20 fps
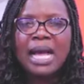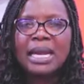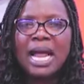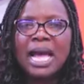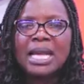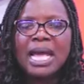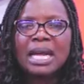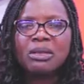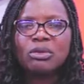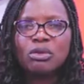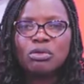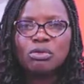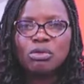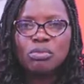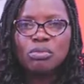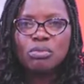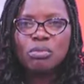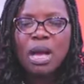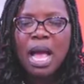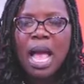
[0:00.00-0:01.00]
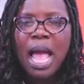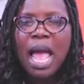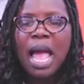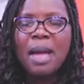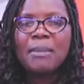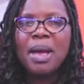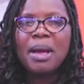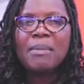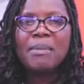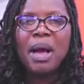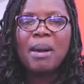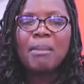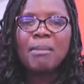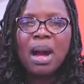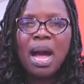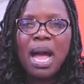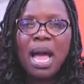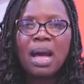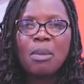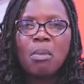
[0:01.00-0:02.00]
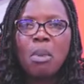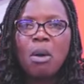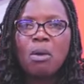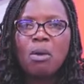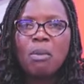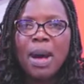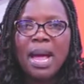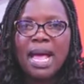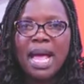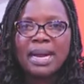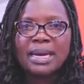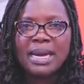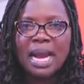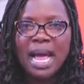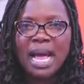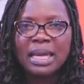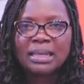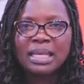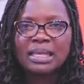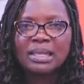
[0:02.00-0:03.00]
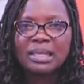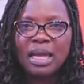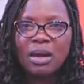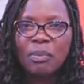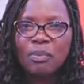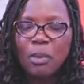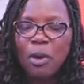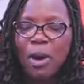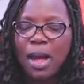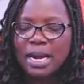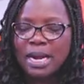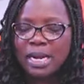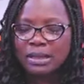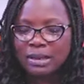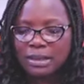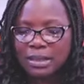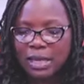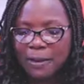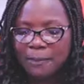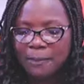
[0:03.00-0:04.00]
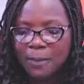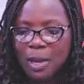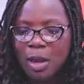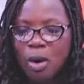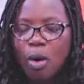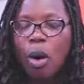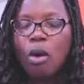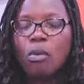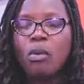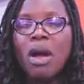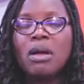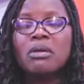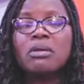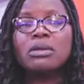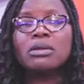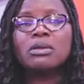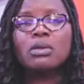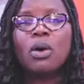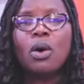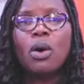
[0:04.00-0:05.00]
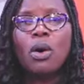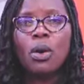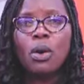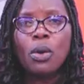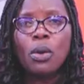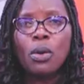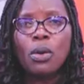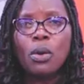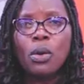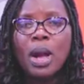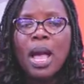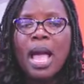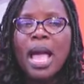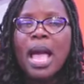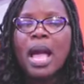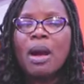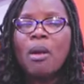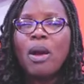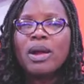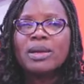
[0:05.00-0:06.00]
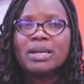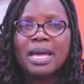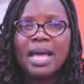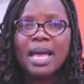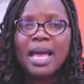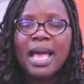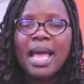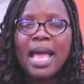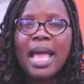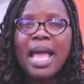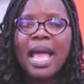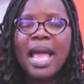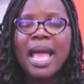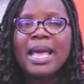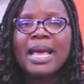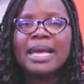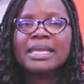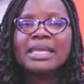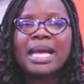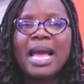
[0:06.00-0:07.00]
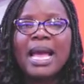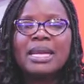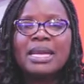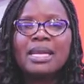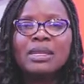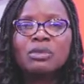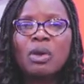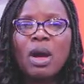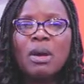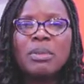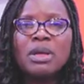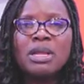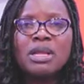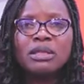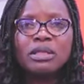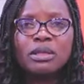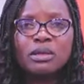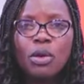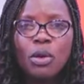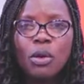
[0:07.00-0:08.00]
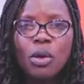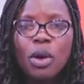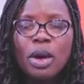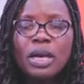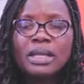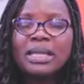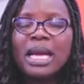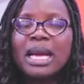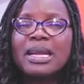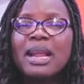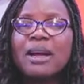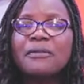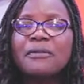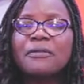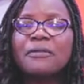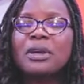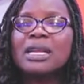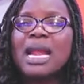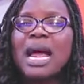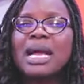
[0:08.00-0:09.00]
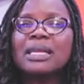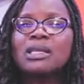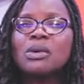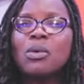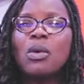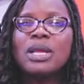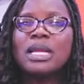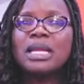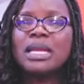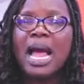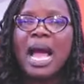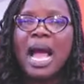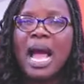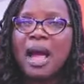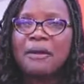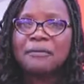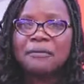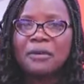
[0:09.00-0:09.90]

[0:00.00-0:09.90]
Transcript: I are to tomb. And my mama, I want to buy a nice sample and a tear. Or quite not yo. And what, yeah? A Chinese community, China foreign, I do when you know,